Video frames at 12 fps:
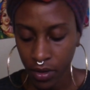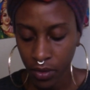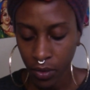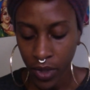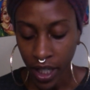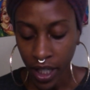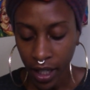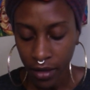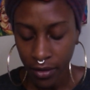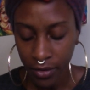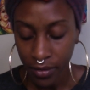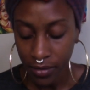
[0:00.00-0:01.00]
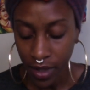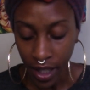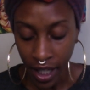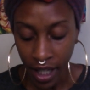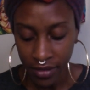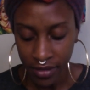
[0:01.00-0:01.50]
we have
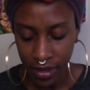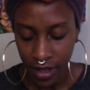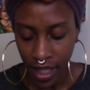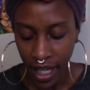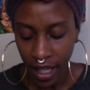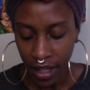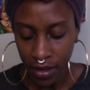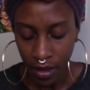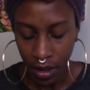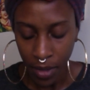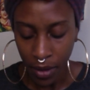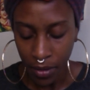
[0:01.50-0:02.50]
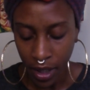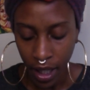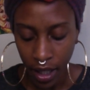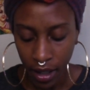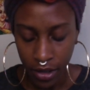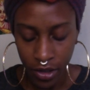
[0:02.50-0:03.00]
after that about what,
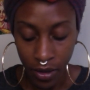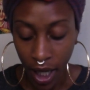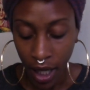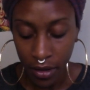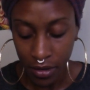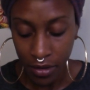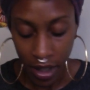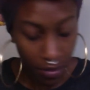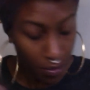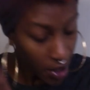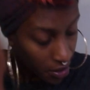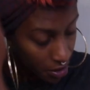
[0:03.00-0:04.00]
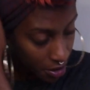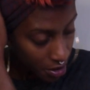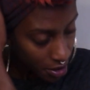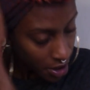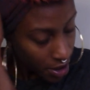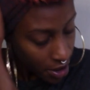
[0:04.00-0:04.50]
how you can better
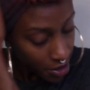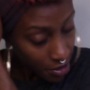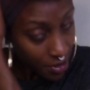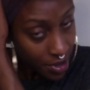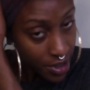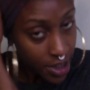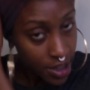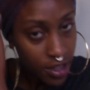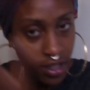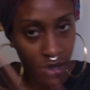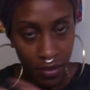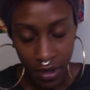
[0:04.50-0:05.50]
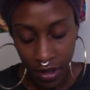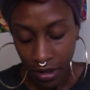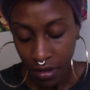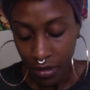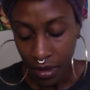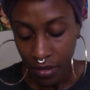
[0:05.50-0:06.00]
your relationship with your
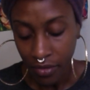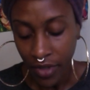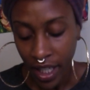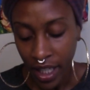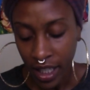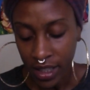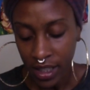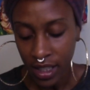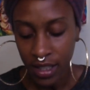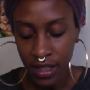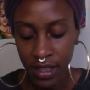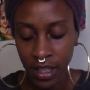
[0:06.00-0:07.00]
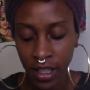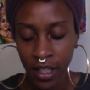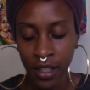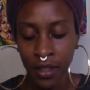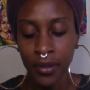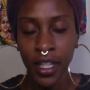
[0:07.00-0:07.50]
career and finances.
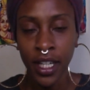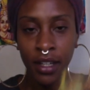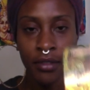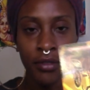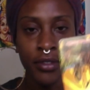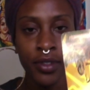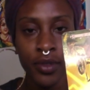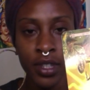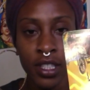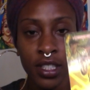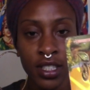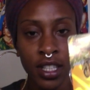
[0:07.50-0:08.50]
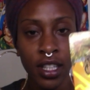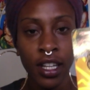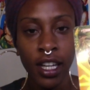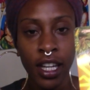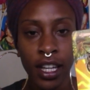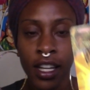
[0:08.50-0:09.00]
We have the Sun
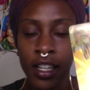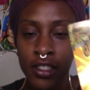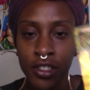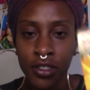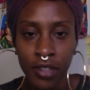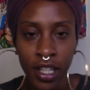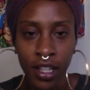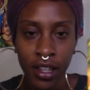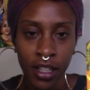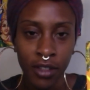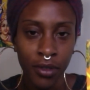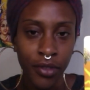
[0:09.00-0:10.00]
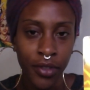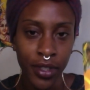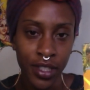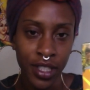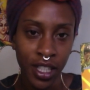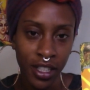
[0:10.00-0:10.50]
and Strength in
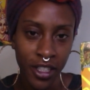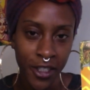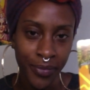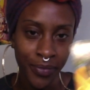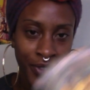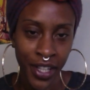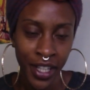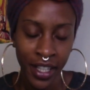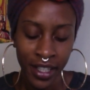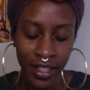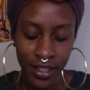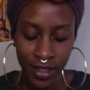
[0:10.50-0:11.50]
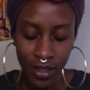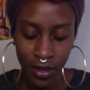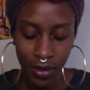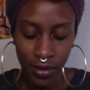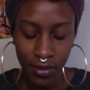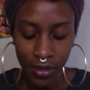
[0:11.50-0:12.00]
reverse here.
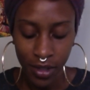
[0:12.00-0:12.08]
So,